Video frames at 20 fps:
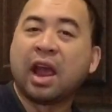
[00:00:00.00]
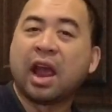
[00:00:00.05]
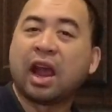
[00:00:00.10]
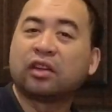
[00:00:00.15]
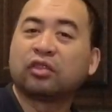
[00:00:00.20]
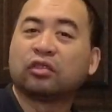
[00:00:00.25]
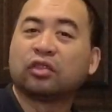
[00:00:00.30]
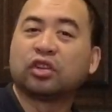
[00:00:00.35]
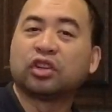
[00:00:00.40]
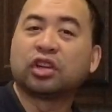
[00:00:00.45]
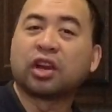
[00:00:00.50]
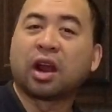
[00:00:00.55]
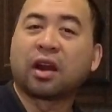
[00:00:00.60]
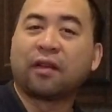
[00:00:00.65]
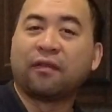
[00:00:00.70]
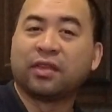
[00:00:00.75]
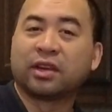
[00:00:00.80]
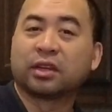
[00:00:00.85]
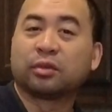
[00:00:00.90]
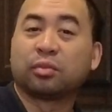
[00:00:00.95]
extra
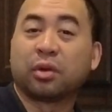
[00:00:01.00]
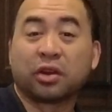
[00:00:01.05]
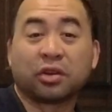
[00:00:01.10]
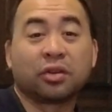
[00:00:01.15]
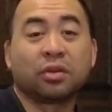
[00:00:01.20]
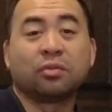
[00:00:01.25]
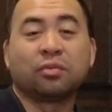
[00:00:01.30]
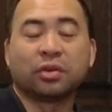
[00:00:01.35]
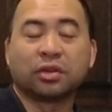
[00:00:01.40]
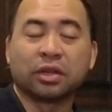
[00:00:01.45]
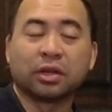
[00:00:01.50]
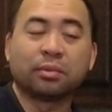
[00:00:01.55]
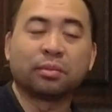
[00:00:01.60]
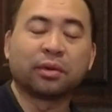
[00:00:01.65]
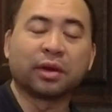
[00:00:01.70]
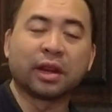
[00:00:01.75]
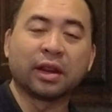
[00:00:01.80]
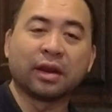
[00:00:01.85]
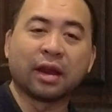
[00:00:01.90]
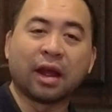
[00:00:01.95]
shot of espresso, which is
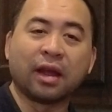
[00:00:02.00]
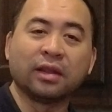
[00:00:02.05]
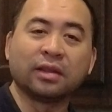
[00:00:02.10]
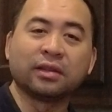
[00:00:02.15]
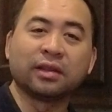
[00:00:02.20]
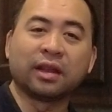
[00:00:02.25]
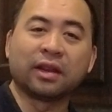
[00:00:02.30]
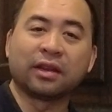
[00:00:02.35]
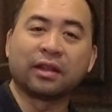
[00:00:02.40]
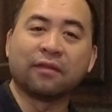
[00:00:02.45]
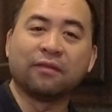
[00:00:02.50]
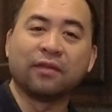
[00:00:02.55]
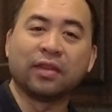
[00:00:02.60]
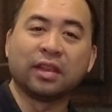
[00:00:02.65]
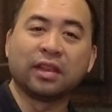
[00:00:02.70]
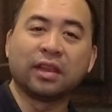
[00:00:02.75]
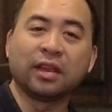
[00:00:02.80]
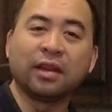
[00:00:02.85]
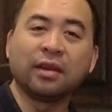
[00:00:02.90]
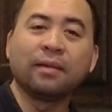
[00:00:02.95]
pretty nice and
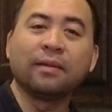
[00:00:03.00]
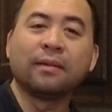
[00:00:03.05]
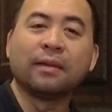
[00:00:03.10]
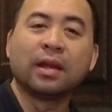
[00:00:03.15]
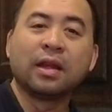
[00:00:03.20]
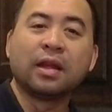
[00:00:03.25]
convenient.